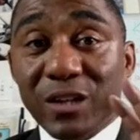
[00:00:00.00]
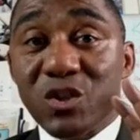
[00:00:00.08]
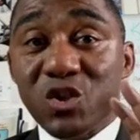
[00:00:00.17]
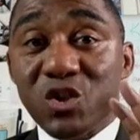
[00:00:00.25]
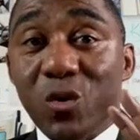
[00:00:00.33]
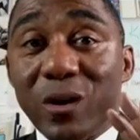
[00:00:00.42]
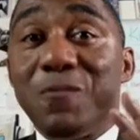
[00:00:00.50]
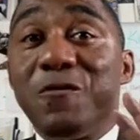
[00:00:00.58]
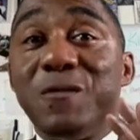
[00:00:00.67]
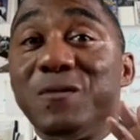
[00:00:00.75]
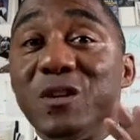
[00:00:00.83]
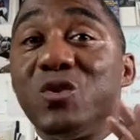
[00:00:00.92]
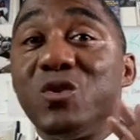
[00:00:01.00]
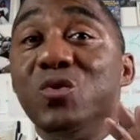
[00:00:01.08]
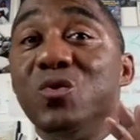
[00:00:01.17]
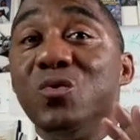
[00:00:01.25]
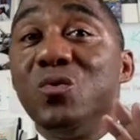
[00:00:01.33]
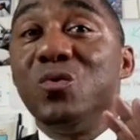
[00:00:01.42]
us showing up
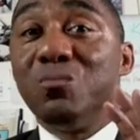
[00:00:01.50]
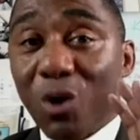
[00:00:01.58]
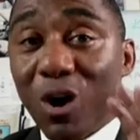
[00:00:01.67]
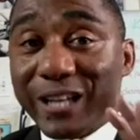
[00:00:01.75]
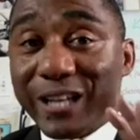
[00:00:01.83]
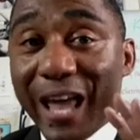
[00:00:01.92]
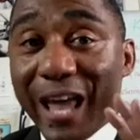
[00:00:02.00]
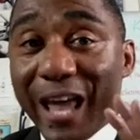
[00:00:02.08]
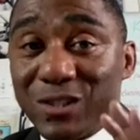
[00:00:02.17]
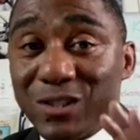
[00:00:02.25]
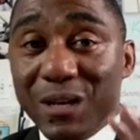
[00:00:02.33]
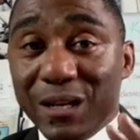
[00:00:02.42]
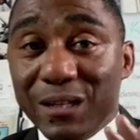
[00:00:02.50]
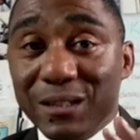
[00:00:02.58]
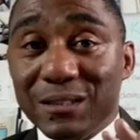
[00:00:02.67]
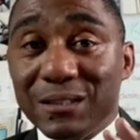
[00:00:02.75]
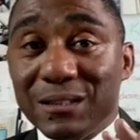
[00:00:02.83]
52 broadcasts committed.